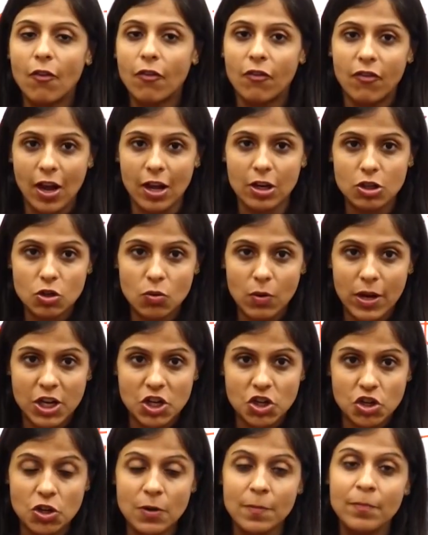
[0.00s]
of
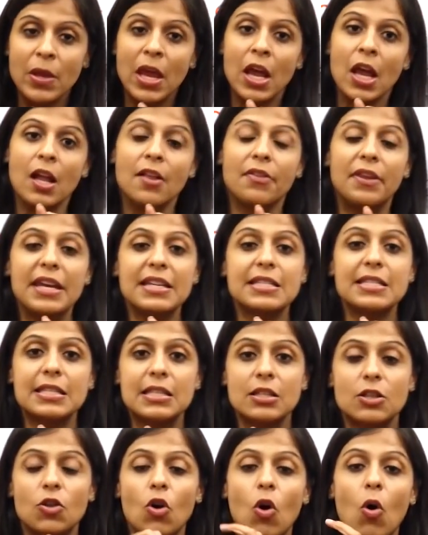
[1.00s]
fluctuation. There's
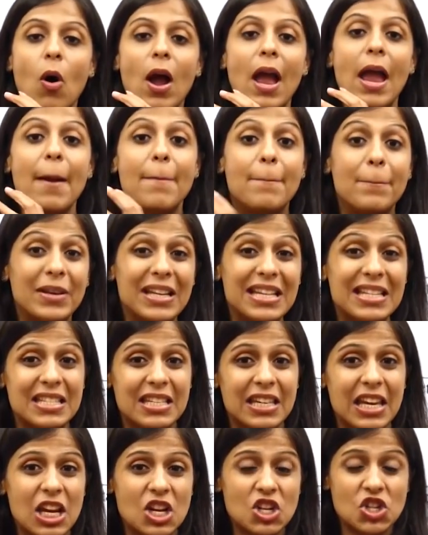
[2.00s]
no
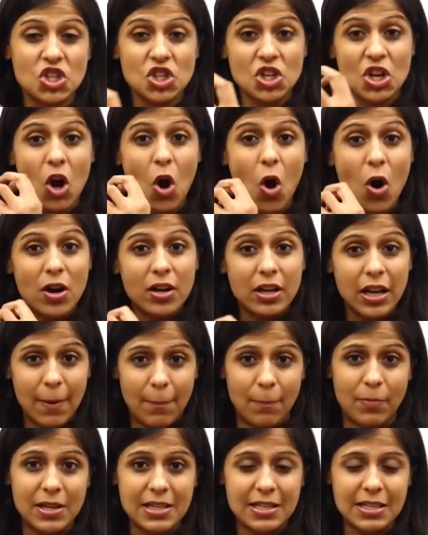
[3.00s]
appreciation or
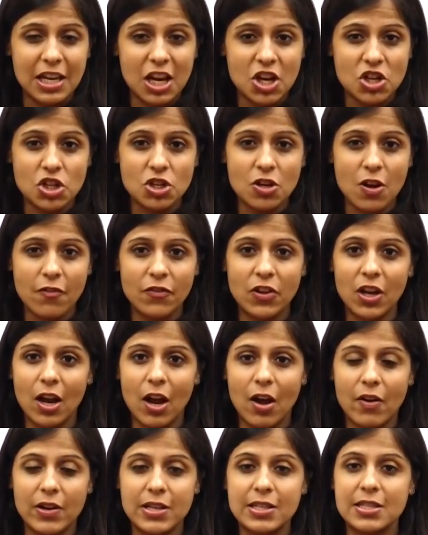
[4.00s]
depreciation of the
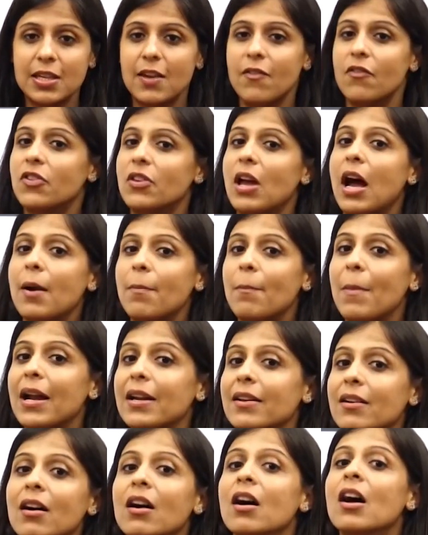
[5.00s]
currency for that
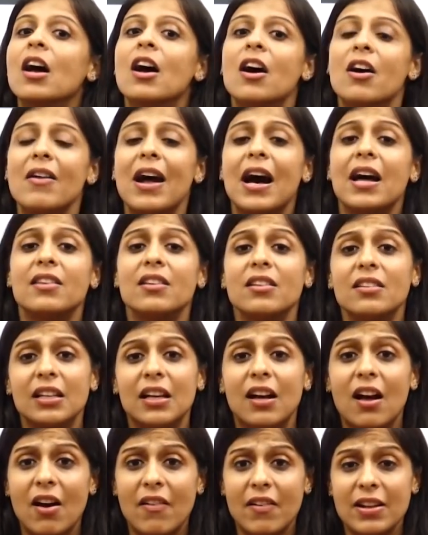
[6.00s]
matter. Rather,
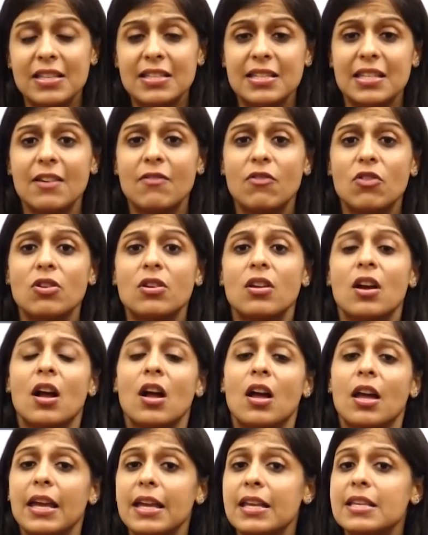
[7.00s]
the currency
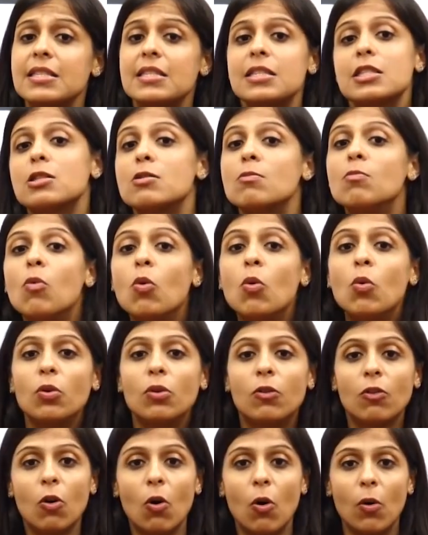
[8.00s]
is
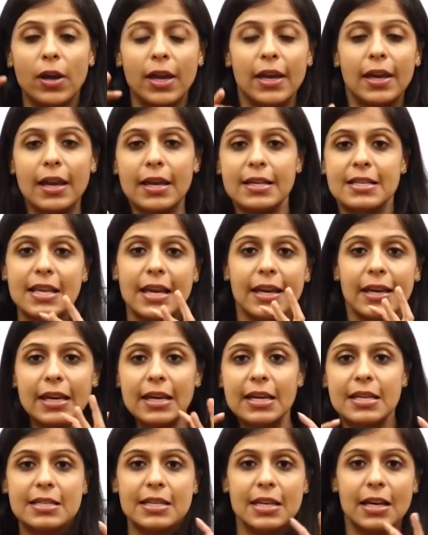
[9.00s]
smooth going. It's like
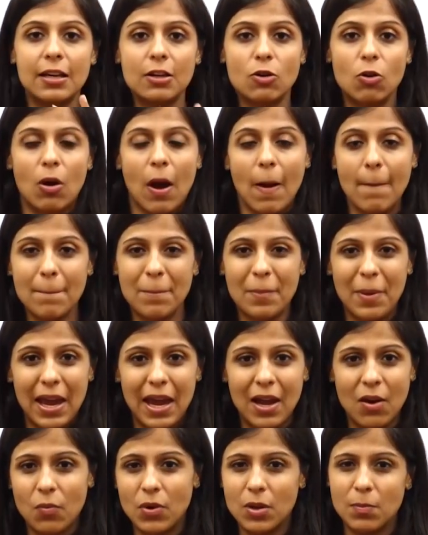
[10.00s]
easy to
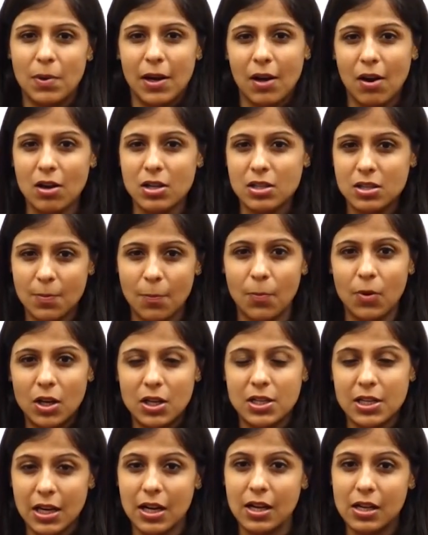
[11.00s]
compare with because the
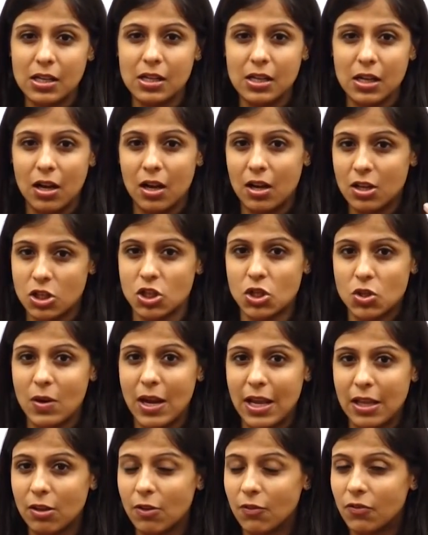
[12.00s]
political
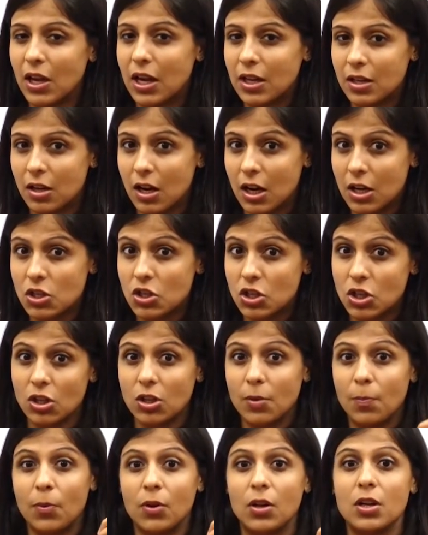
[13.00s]
strength of that country or
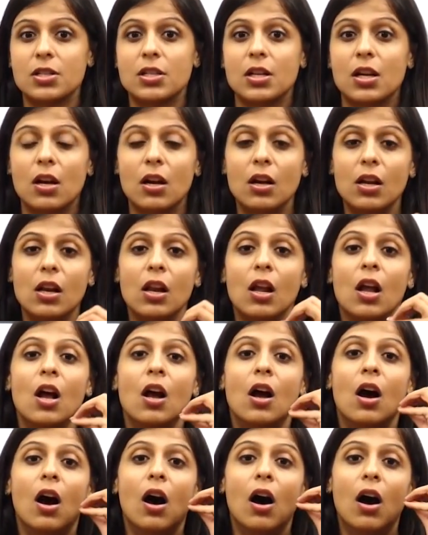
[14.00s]
the political
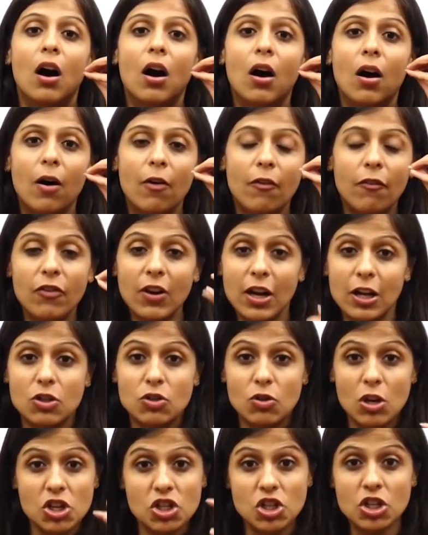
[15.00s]

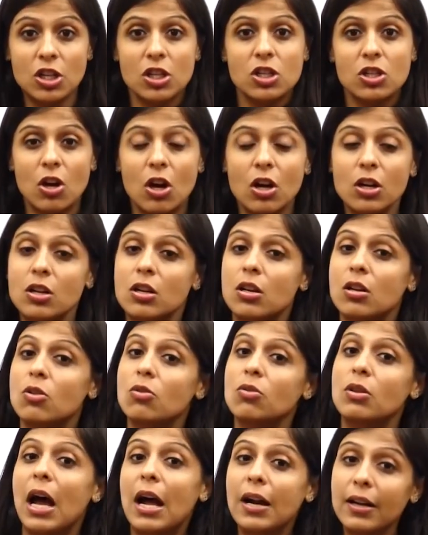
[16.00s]
fluctuation is not
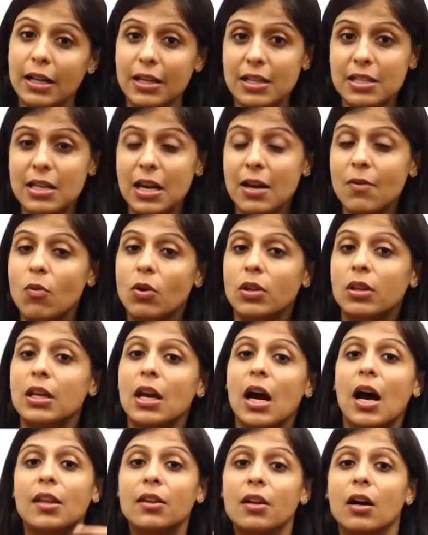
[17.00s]
to that extent what
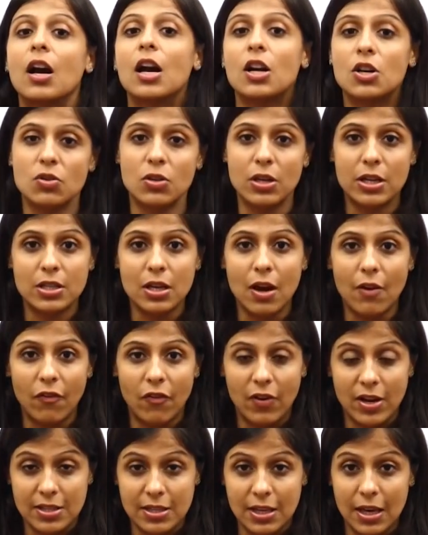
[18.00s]
the other countries are
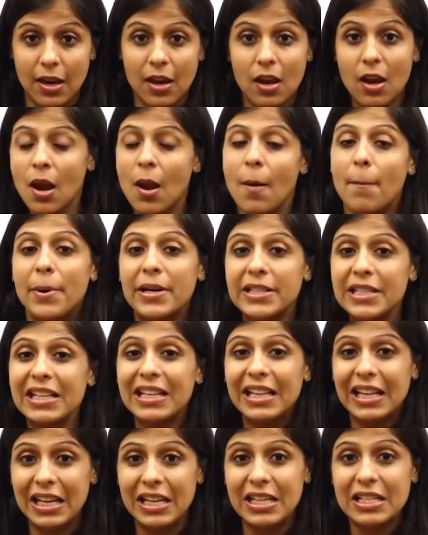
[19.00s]
facing. But
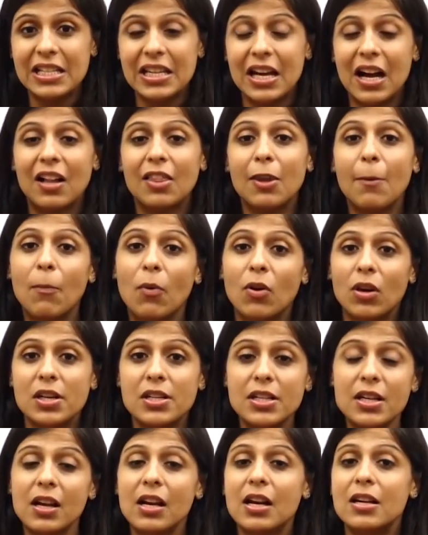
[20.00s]
in India, the
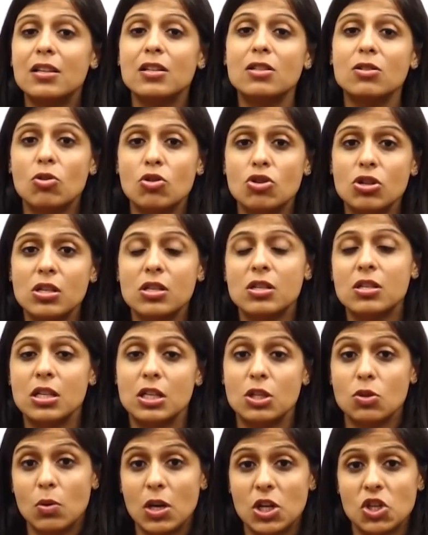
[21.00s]
political and the social
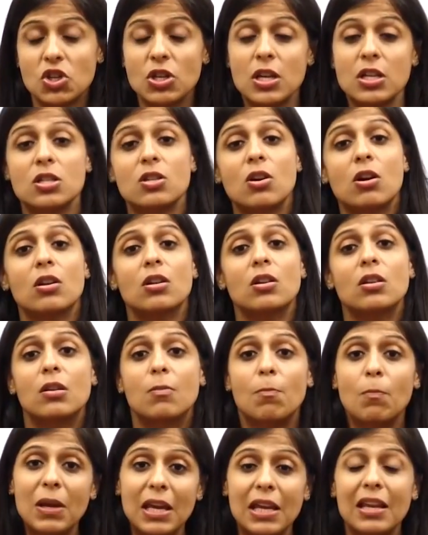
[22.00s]
situation has
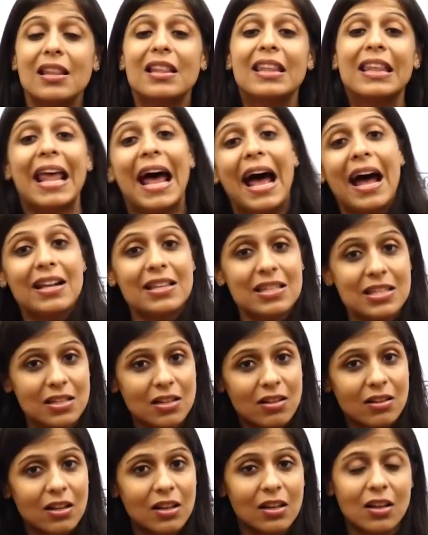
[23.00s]
not been that
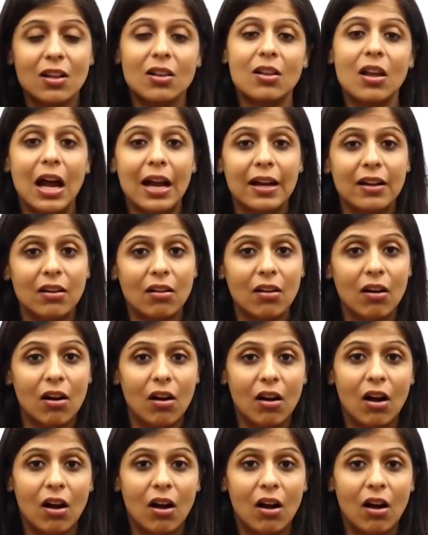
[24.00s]
certain and that